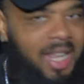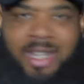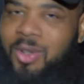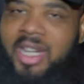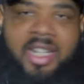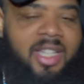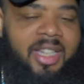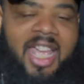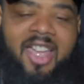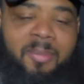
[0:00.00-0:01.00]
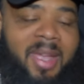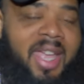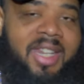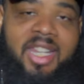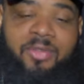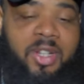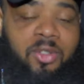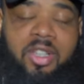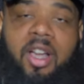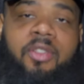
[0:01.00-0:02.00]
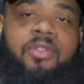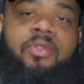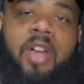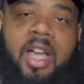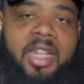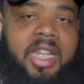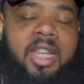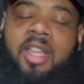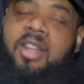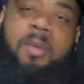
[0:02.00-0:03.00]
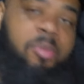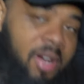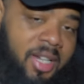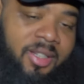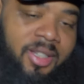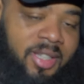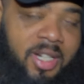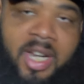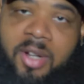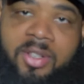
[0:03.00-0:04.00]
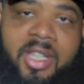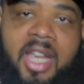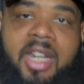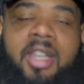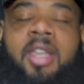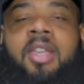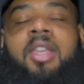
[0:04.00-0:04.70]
you need a good laugh, man. These videos are funny, they're priceless, and they're entertaining.